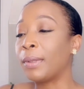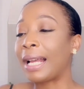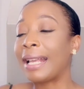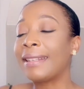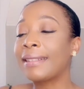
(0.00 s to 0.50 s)
but
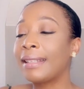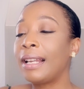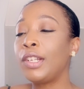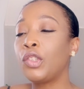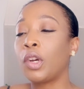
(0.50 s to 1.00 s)
I
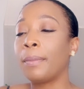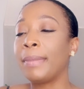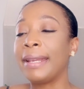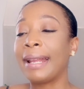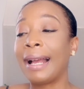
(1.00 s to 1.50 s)
still enjoy
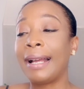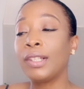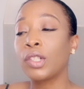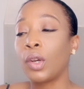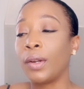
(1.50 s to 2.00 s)
being
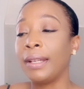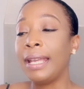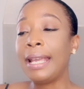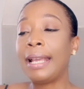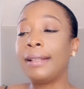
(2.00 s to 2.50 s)
hands-on
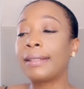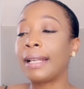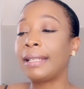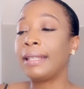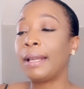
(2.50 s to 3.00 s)
in
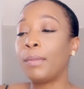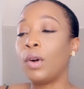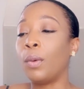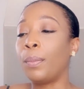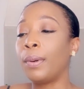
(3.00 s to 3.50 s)
setting them
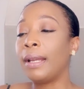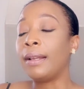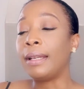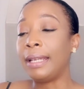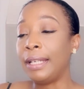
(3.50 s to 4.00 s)
up
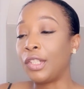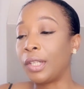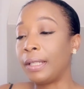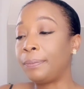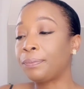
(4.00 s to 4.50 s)

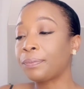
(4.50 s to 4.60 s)
initially.